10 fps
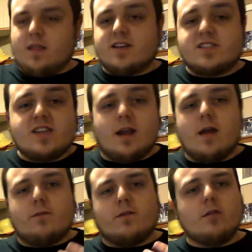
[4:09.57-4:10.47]
I
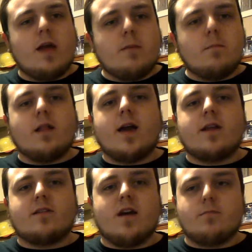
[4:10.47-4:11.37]
said, if you like
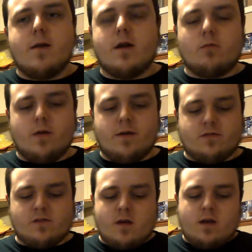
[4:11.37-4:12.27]
melodic death metal
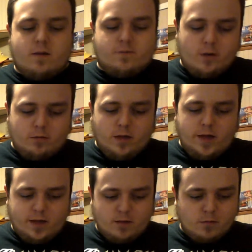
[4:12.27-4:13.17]
riffs, if you
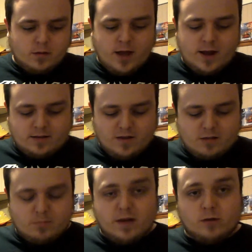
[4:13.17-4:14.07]
like melodic
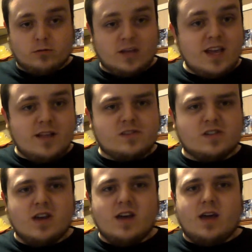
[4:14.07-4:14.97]
death metal
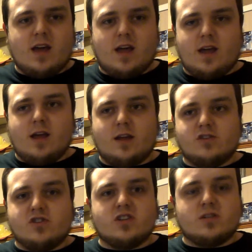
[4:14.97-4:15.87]
leads,
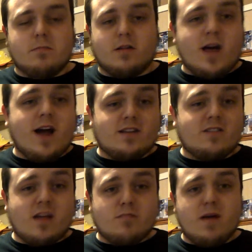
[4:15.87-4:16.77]
and just
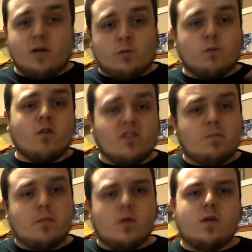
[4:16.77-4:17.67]
melodic death metal for
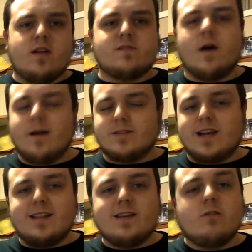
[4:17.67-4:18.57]
its beauty at times,
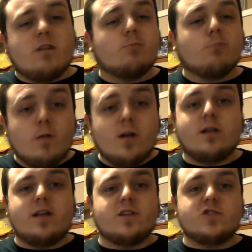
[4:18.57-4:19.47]
I think you can
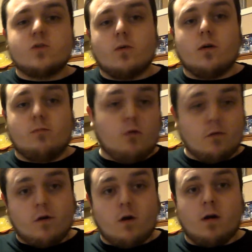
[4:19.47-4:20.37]
really enjoy
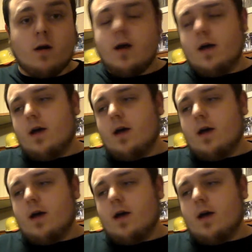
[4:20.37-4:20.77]
Wolfheart,